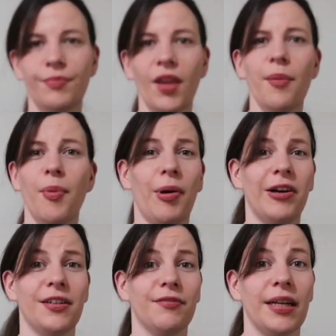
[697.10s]
but I
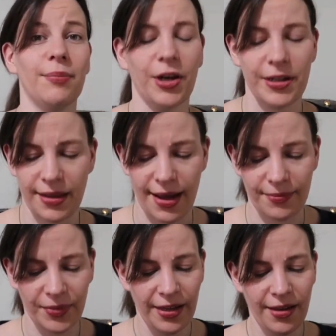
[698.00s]
don't really mind that.
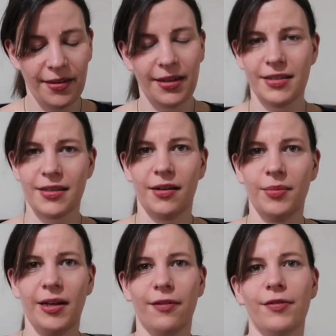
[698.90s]
I think it's going to
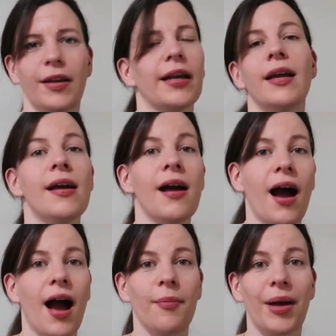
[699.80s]
be lovely,
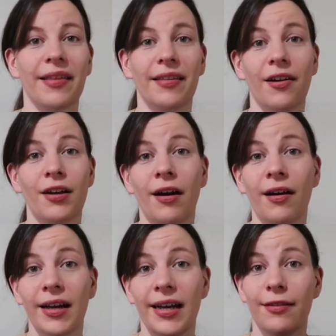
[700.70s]
and I
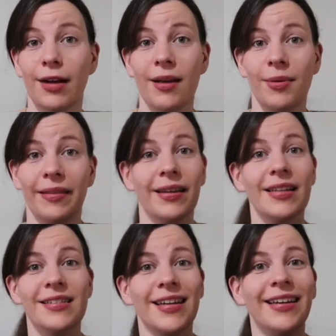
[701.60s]
highly recommend
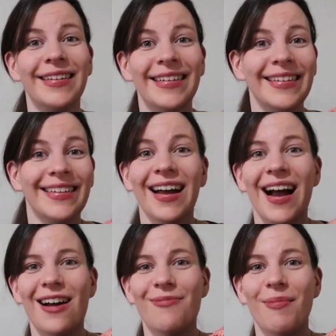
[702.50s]
this
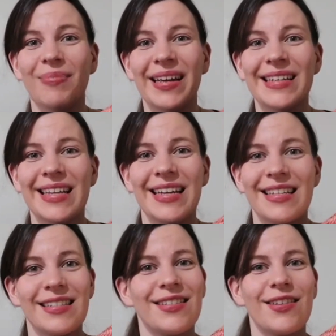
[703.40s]
because it
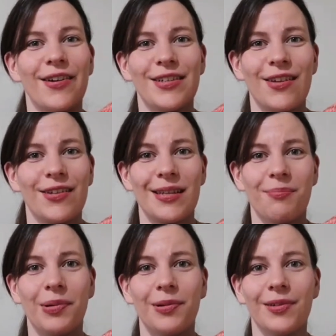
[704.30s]
is so
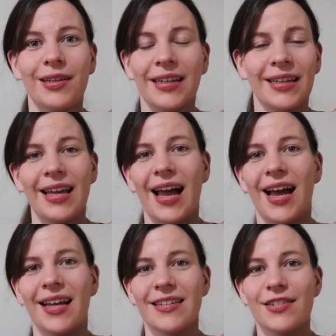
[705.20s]
simple
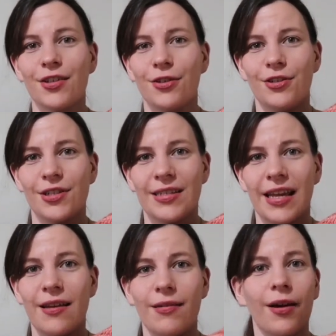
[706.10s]
and you just
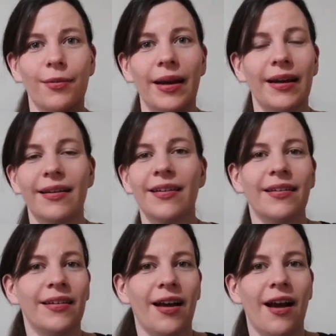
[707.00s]
keep going.
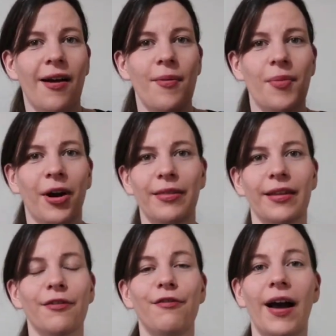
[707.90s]
I
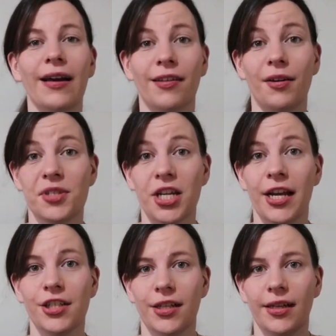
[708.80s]
think the fact that I'm
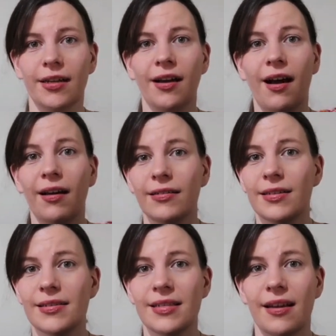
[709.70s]
changing
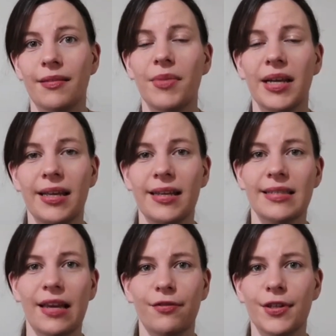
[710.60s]
colours and
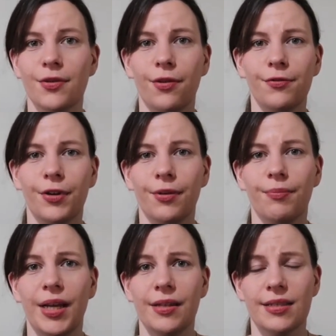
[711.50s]
minis every so often
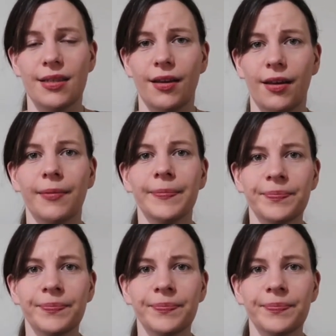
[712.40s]
means that